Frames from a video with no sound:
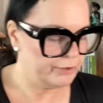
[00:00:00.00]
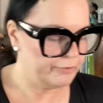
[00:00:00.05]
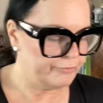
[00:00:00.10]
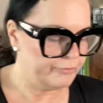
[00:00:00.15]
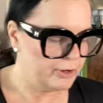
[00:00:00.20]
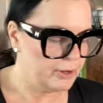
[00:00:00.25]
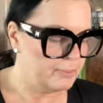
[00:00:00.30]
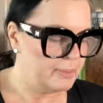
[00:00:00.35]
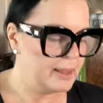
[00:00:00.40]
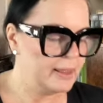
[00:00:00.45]

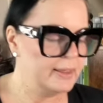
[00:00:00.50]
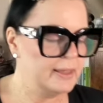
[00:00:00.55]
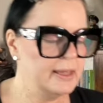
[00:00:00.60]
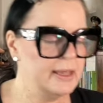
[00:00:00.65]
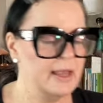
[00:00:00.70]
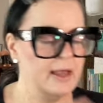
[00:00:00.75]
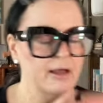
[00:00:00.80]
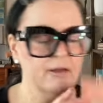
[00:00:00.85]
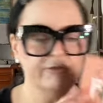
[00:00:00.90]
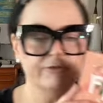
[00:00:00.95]
from
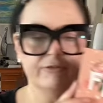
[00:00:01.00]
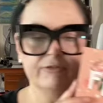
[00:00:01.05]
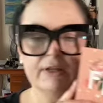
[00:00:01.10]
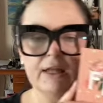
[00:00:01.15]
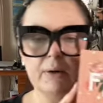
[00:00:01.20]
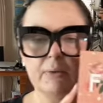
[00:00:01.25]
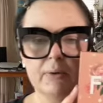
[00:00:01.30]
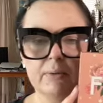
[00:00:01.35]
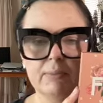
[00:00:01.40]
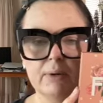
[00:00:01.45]
the
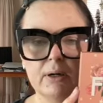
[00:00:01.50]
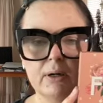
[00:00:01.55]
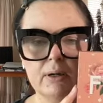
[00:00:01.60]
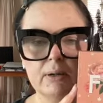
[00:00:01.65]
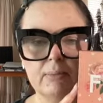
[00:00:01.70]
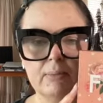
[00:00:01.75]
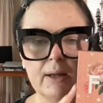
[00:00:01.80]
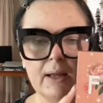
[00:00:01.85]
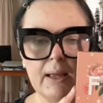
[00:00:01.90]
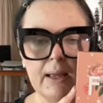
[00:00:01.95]
Flower
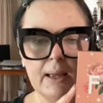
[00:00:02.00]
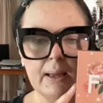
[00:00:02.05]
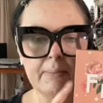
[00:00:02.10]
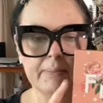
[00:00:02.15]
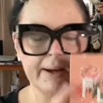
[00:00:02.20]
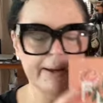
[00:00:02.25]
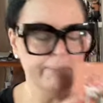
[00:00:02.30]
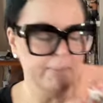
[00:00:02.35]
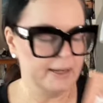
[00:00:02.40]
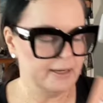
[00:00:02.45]
Bomb
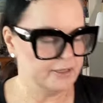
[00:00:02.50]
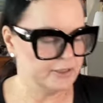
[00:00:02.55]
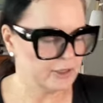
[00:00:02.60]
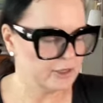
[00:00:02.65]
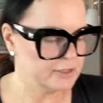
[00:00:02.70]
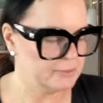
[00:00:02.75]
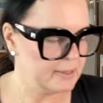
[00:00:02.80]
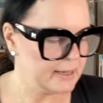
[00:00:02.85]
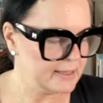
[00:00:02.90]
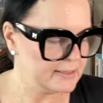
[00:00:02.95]
by Midas
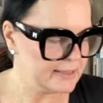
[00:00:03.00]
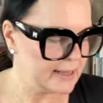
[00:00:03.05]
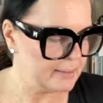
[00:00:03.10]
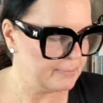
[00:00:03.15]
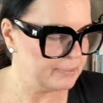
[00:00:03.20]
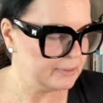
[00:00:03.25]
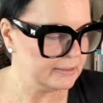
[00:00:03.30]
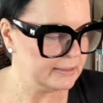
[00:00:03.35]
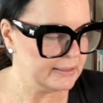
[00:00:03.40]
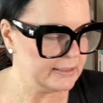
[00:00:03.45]
Cosmetics. I
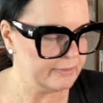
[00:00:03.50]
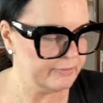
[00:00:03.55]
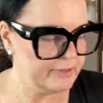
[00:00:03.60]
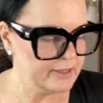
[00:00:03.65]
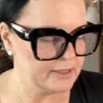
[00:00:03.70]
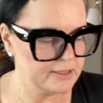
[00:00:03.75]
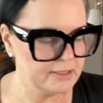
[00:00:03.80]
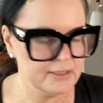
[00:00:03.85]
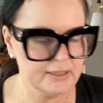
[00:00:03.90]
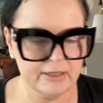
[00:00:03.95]
believe
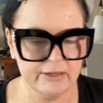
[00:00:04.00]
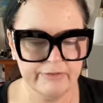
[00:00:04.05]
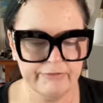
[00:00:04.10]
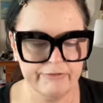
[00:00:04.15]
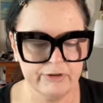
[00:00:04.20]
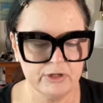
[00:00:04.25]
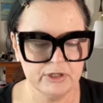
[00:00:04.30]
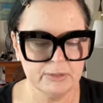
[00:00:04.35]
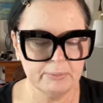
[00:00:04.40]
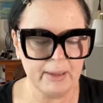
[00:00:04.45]
this is the
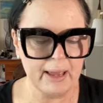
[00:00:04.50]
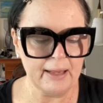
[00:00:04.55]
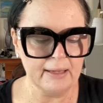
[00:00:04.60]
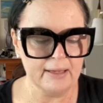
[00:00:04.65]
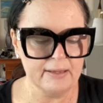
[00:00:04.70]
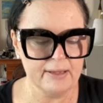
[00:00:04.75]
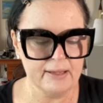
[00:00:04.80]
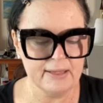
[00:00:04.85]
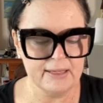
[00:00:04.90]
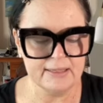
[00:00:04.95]
first
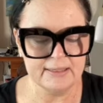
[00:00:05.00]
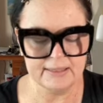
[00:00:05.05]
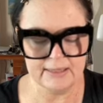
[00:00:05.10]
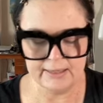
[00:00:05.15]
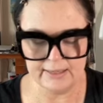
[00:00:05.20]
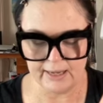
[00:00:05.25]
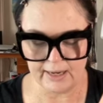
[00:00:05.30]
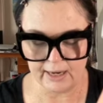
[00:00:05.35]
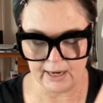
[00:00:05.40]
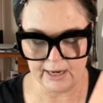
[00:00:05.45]
palette that they did
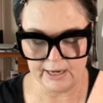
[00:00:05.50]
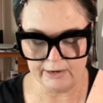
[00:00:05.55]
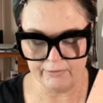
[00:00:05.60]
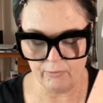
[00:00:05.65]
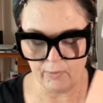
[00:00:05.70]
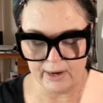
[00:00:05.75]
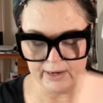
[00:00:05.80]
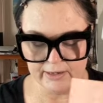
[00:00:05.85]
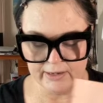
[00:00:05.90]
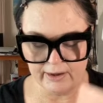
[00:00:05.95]
that kind of
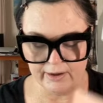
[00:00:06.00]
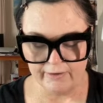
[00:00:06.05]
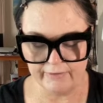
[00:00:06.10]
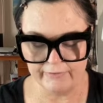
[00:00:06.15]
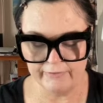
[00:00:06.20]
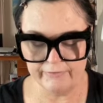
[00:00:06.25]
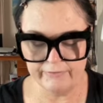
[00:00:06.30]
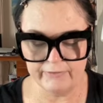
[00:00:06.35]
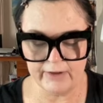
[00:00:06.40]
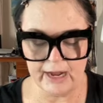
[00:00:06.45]
went
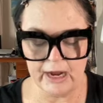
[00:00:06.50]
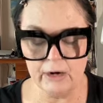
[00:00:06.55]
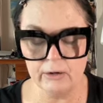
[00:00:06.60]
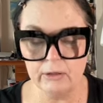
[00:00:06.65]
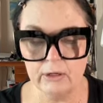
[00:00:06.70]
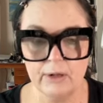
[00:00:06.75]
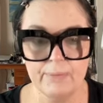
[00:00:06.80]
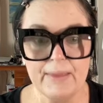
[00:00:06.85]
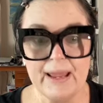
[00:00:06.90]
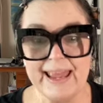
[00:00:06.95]

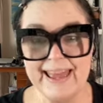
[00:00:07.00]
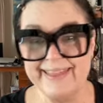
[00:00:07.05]
viral.